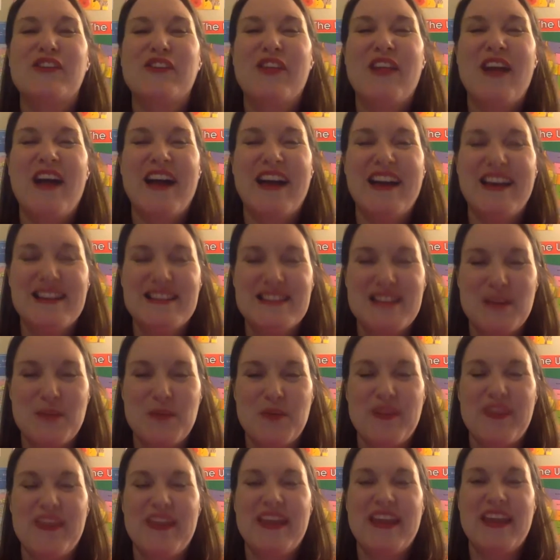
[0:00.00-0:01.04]
liked it
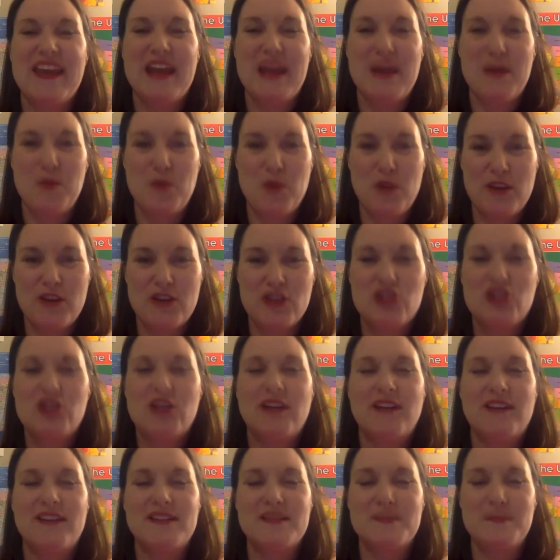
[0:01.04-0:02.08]
when the hen wouldn't
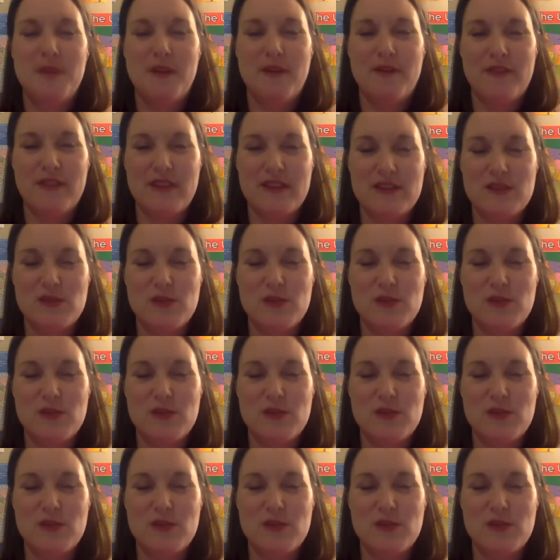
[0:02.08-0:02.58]
share his muffins